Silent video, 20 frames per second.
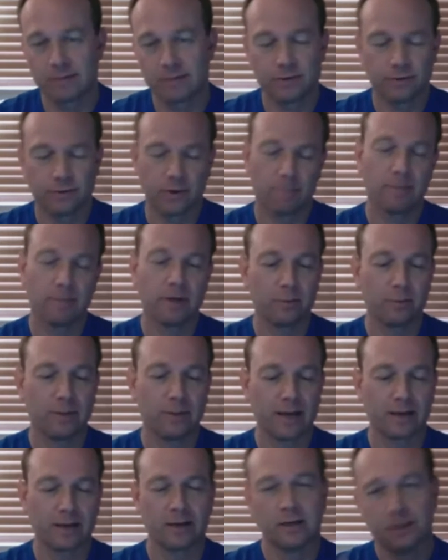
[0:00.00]
to do a
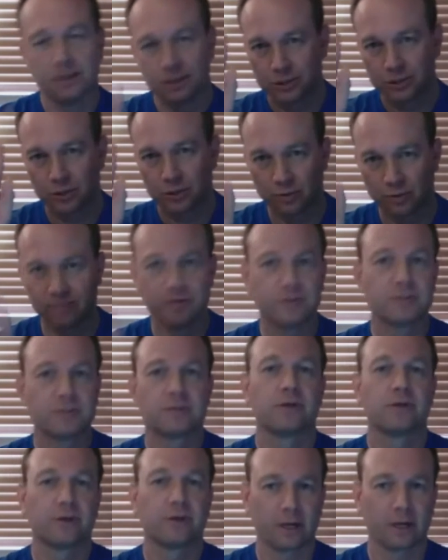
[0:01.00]
middleman
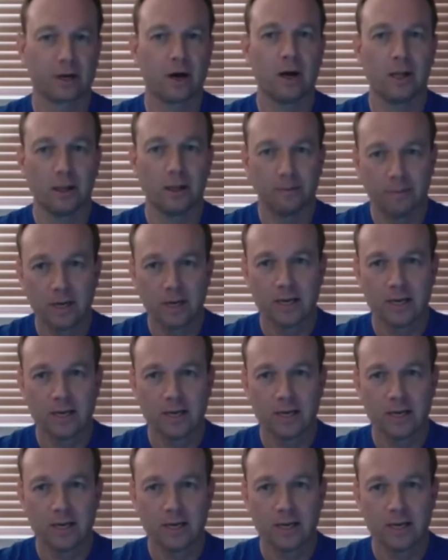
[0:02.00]
service, you could call it.